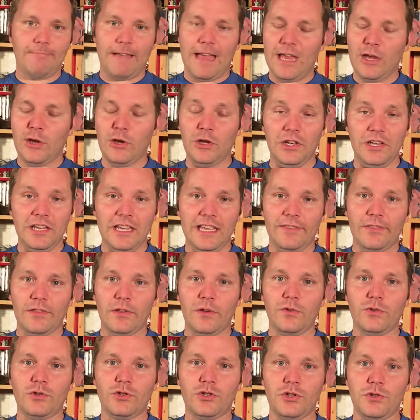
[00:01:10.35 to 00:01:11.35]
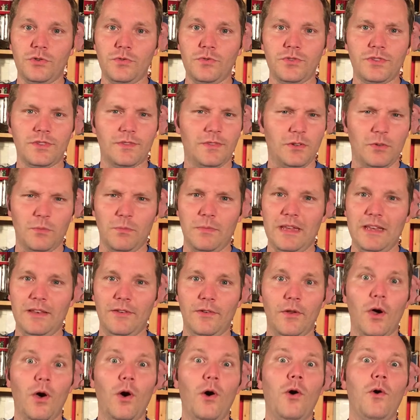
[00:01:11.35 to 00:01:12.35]
I couldn't get those shoes. There'd be
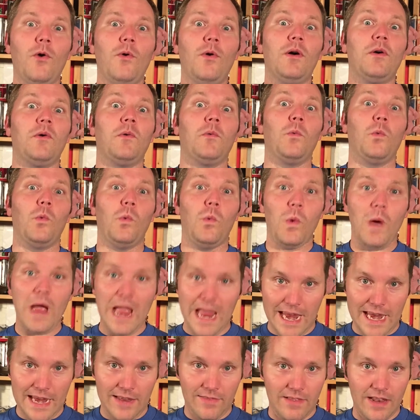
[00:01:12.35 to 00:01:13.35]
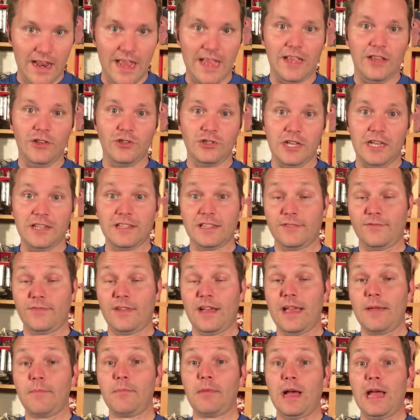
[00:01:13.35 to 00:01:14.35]
no way that I could
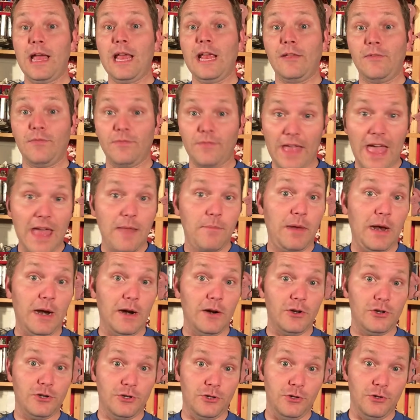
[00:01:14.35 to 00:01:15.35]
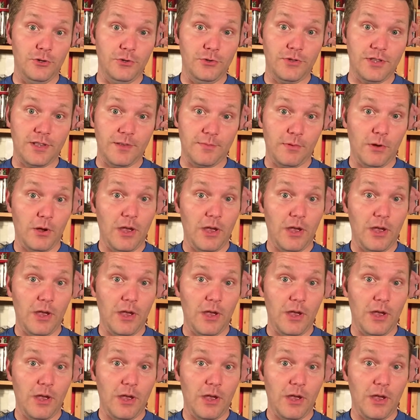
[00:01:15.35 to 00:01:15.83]
justify buying that pair of shoes